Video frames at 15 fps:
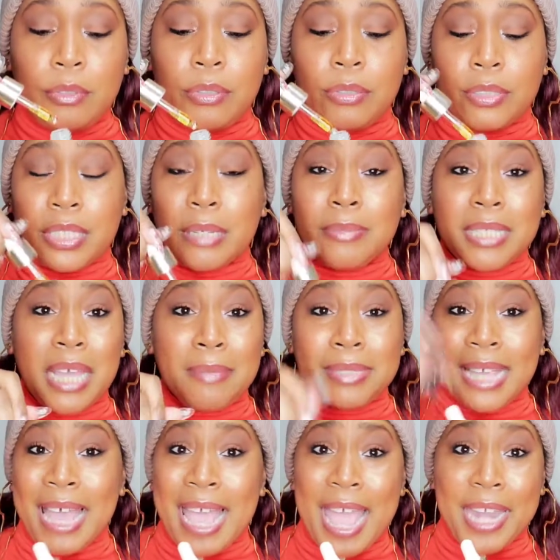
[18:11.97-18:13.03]
sometimes
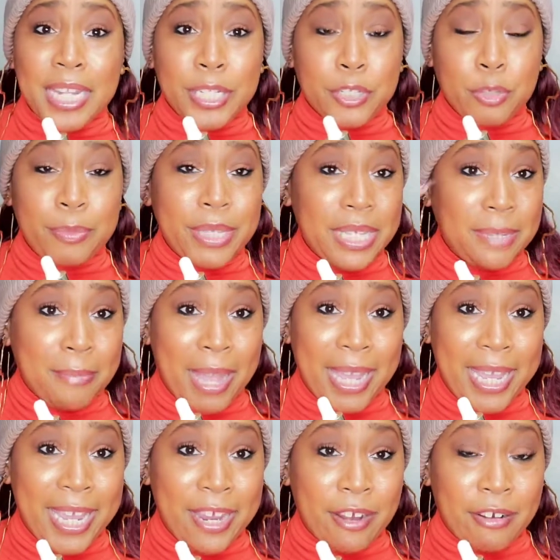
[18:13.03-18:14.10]
I add a little bit in my
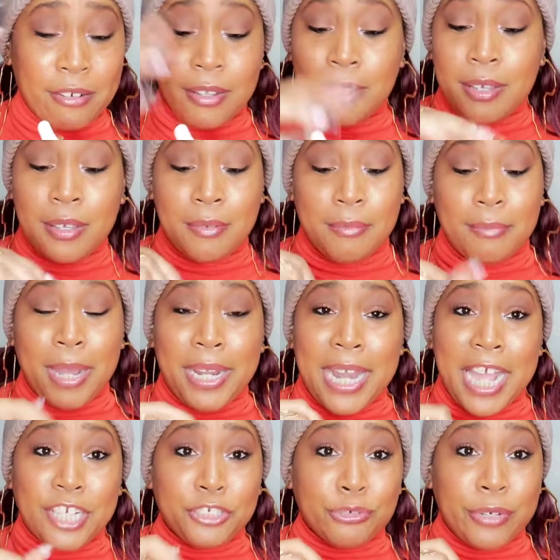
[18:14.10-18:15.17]
hair, my
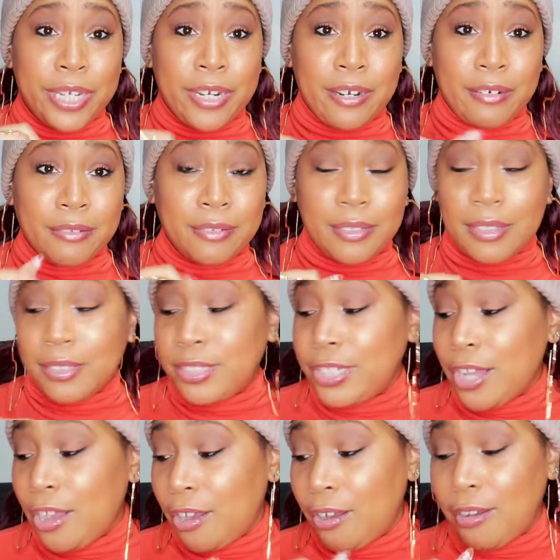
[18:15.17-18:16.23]
natural hair.
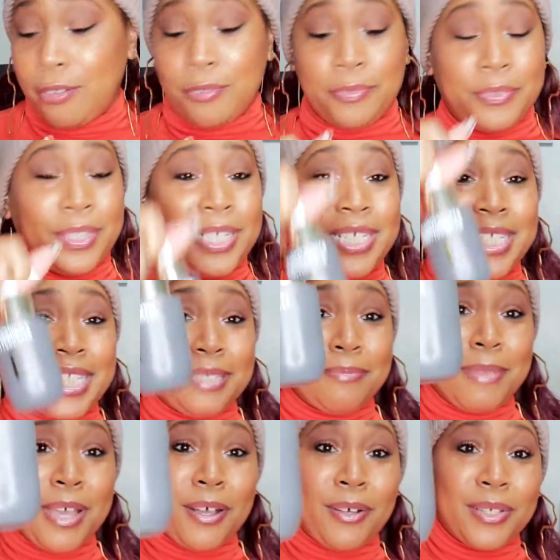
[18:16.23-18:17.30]
Y'all, this
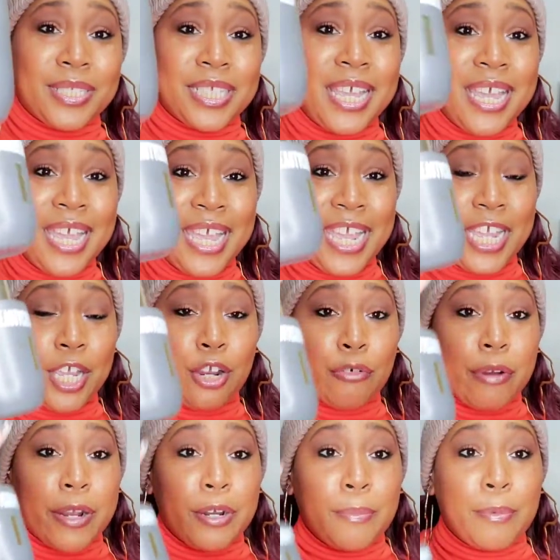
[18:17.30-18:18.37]
smells
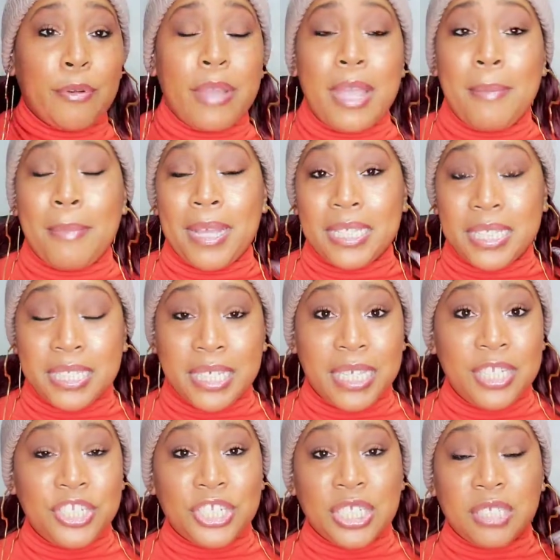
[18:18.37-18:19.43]
incredible, and my
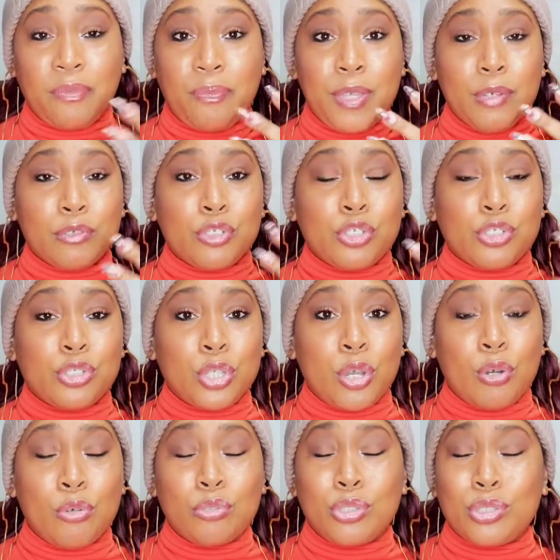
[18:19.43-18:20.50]
skin just feels
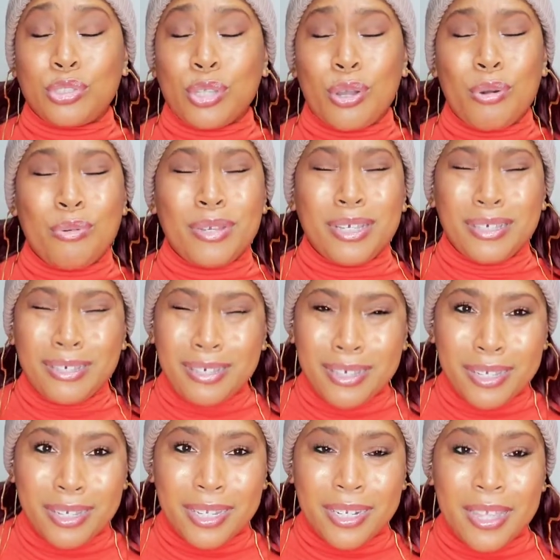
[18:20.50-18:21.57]
so, so
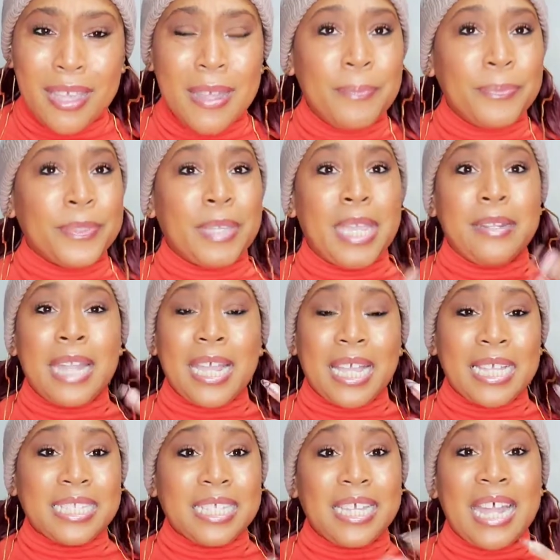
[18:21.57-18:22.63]
good. And like
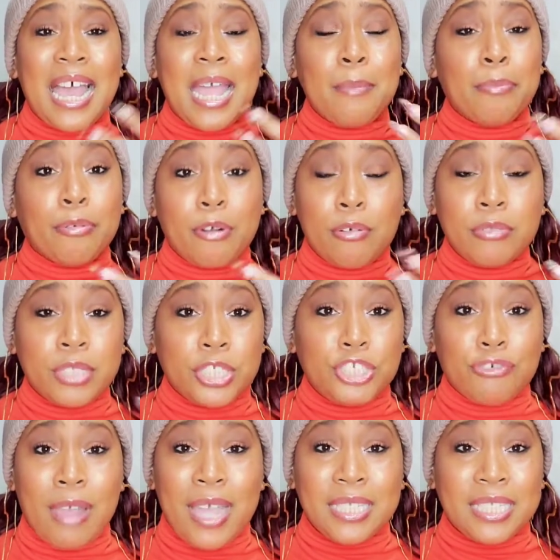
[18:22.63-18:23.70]
I said, I'm prone to
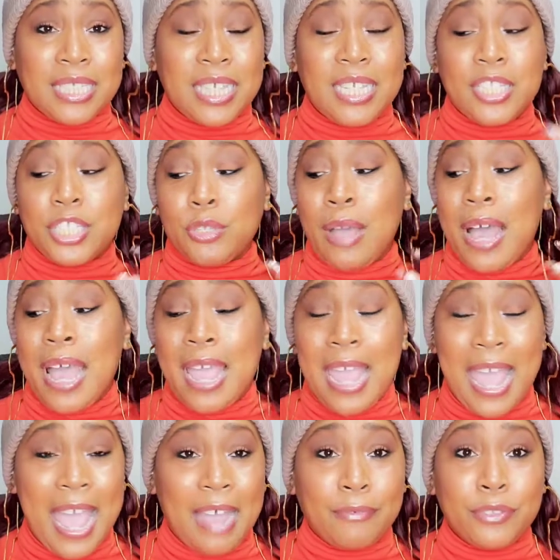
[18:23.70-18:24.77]
dry skin, so I
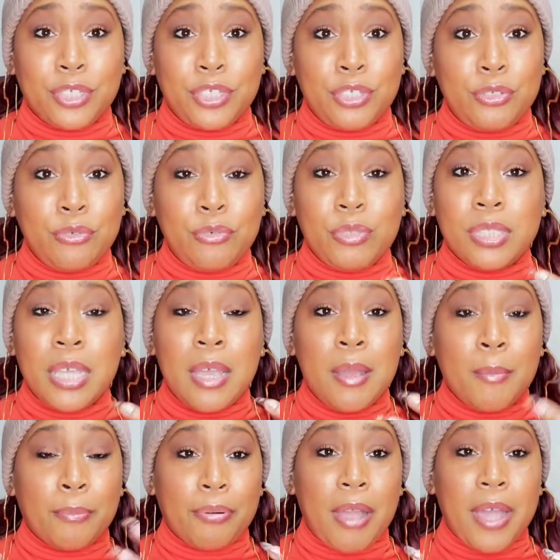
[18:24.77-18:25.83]
have to use
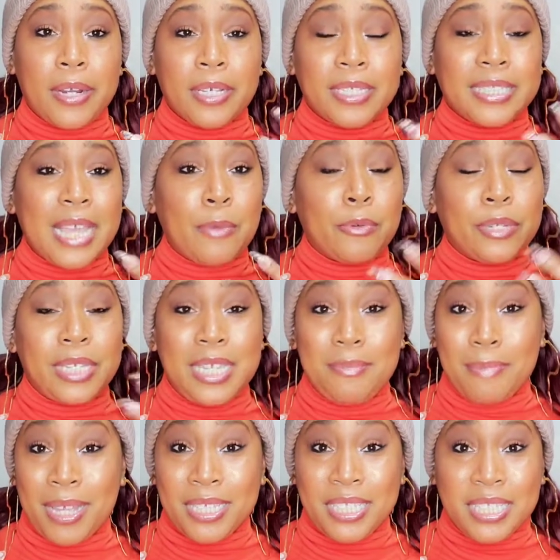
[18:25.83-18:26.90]
products that will keep
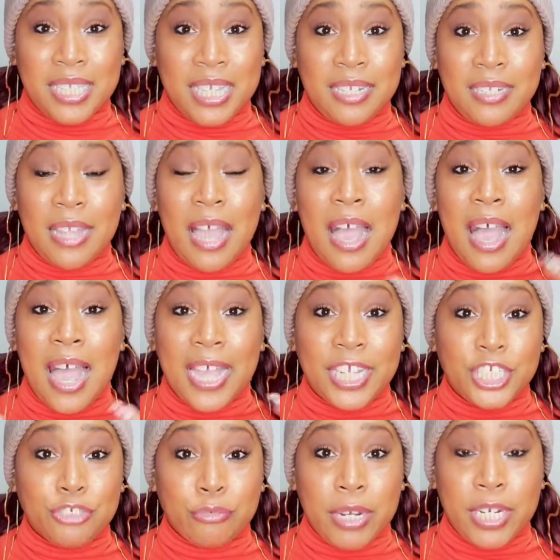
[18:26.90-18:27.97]
my skin
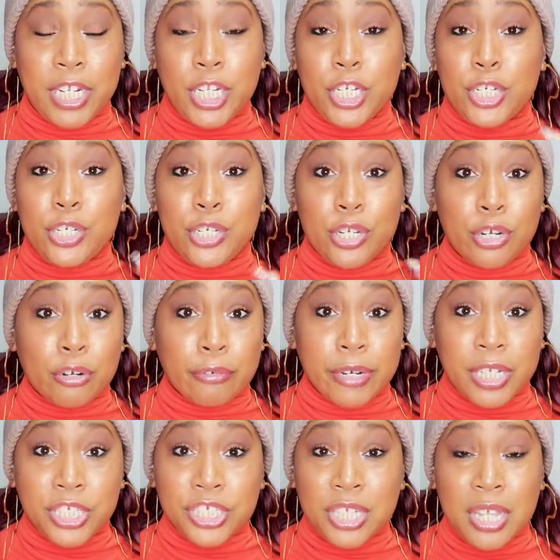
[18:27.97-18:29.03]
hydrated,
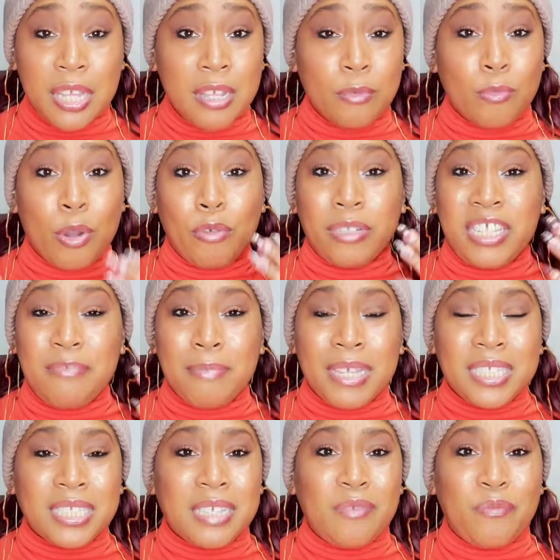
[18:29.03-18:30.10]
nourished, won't leave
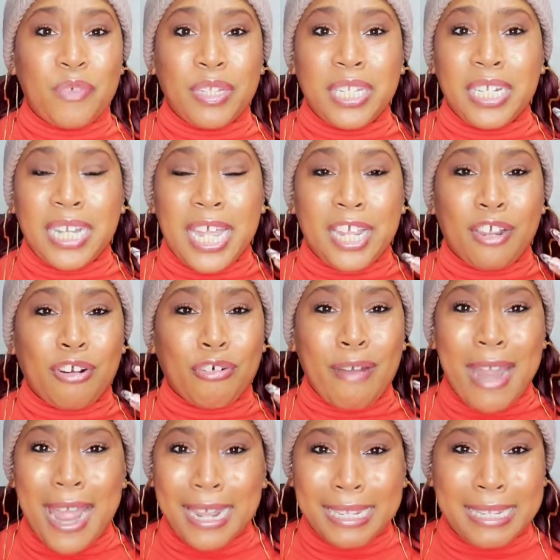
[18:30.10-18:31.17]
my skin feeling like
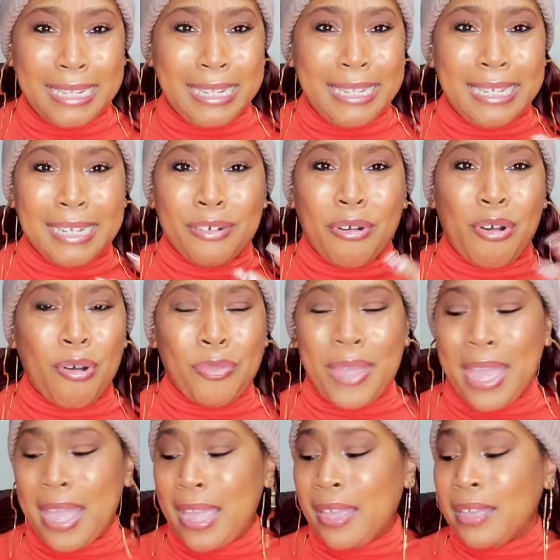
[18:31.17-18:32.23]
cracky and all
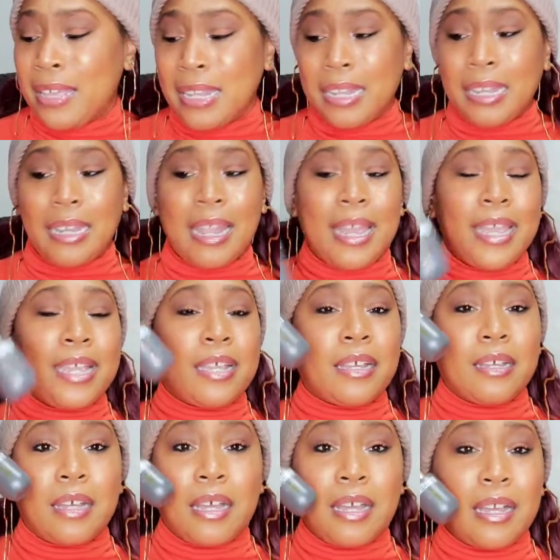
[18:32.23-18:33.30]
that. Like,
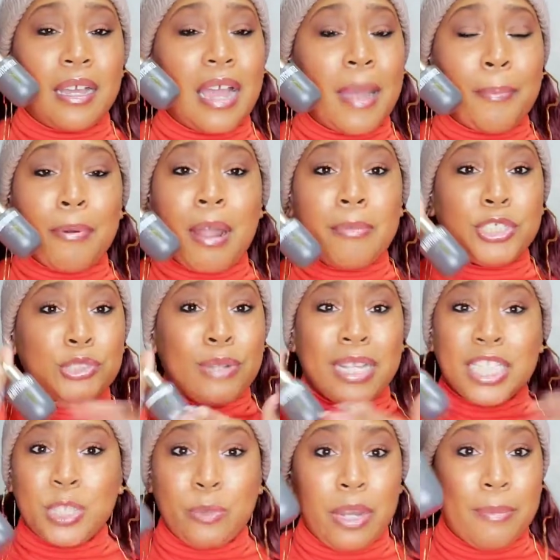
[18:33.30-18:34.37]
I promise you, I
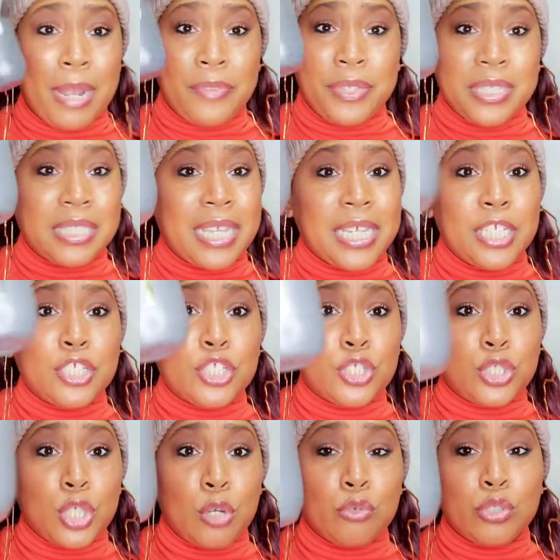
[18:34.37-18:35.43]
swear by this. Like, it's
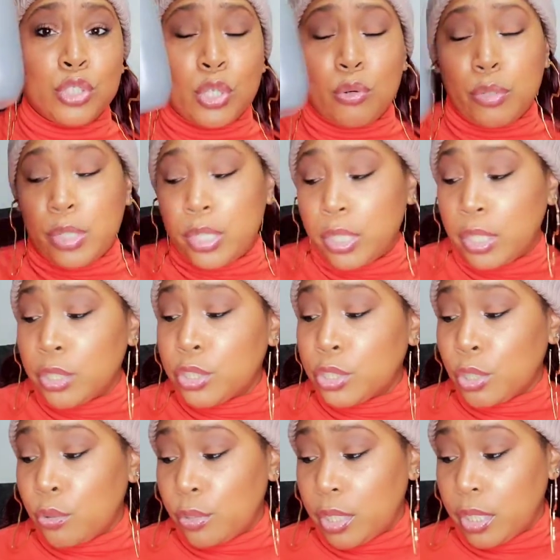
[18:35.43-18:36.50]
so, so good,
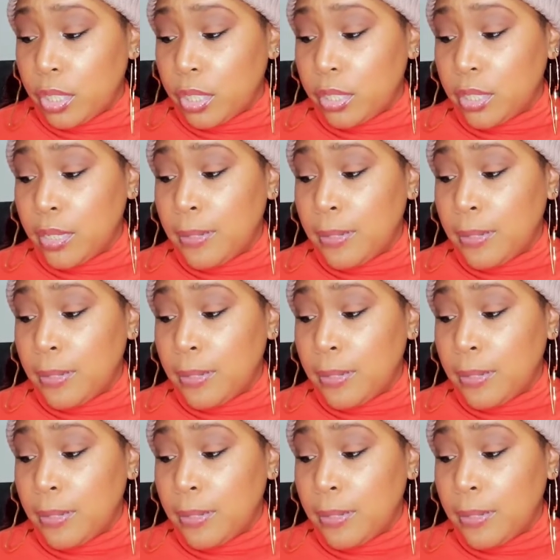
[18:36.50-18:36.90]
so good.